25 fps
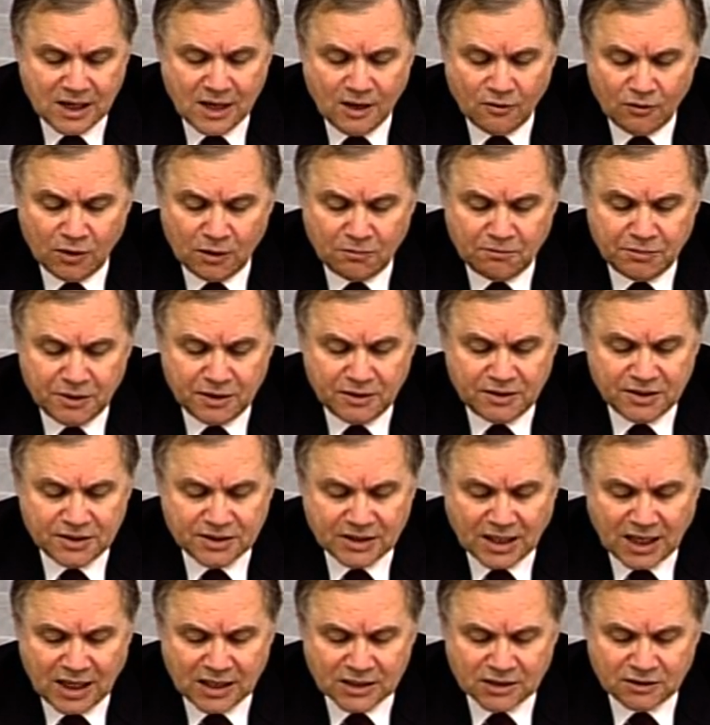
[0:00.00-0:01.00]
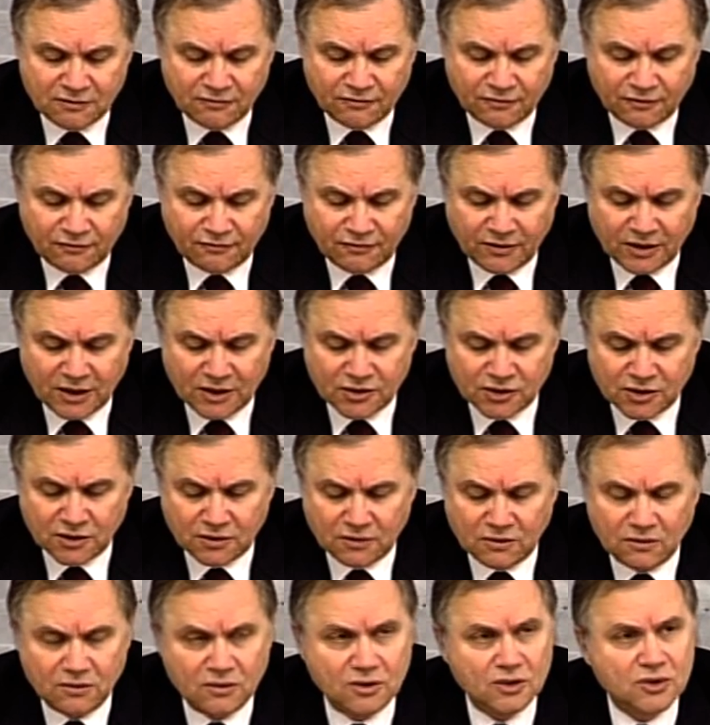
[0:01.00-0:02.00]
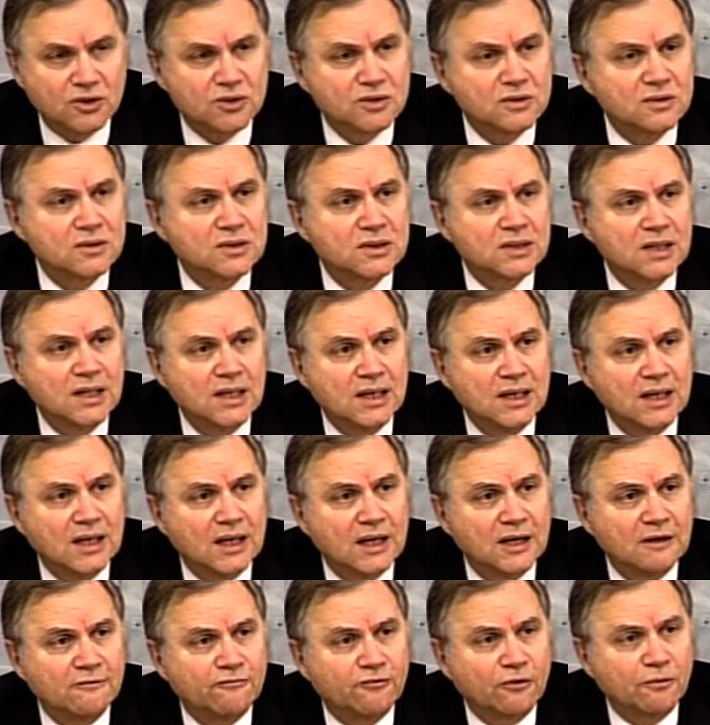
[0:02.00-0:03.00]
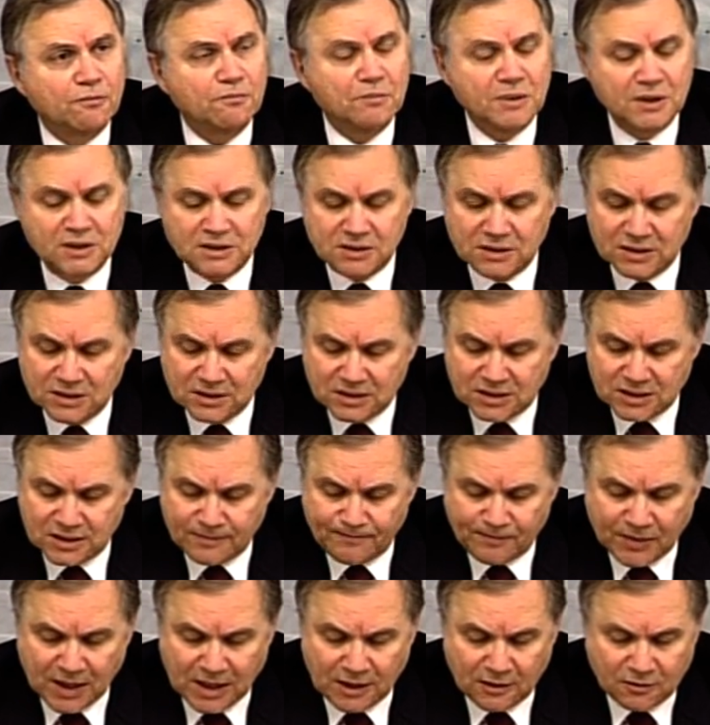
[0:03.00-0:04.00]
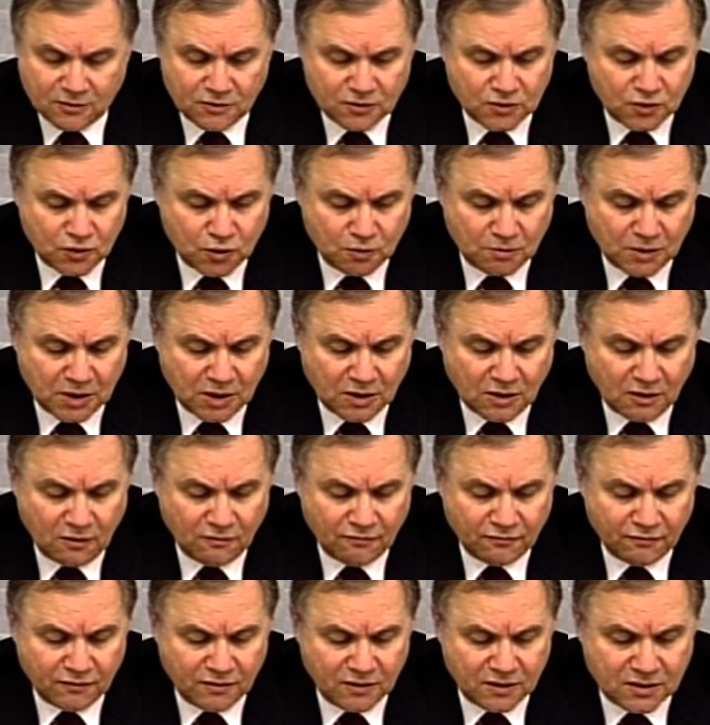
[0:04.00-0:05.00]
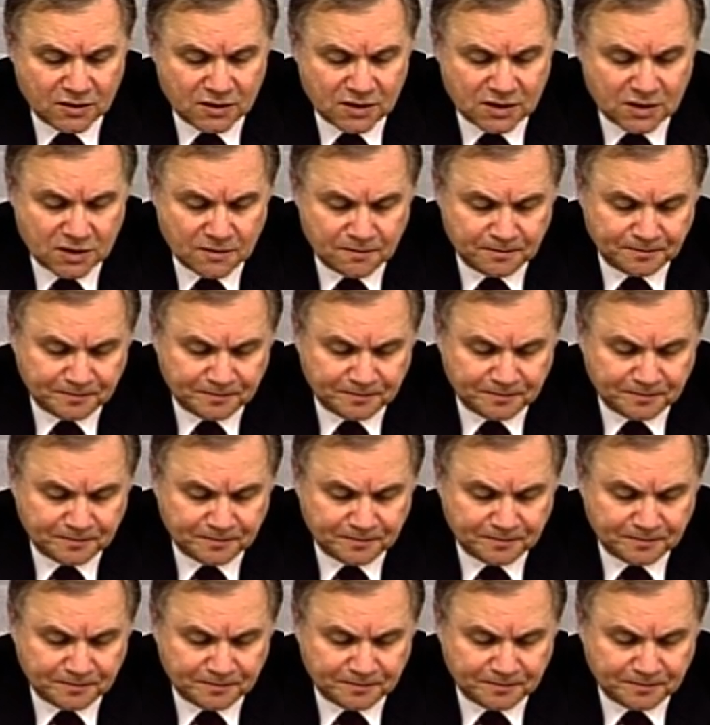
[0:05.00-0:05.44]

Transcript: will be decisive for financial conditions and for business and consumer confidence.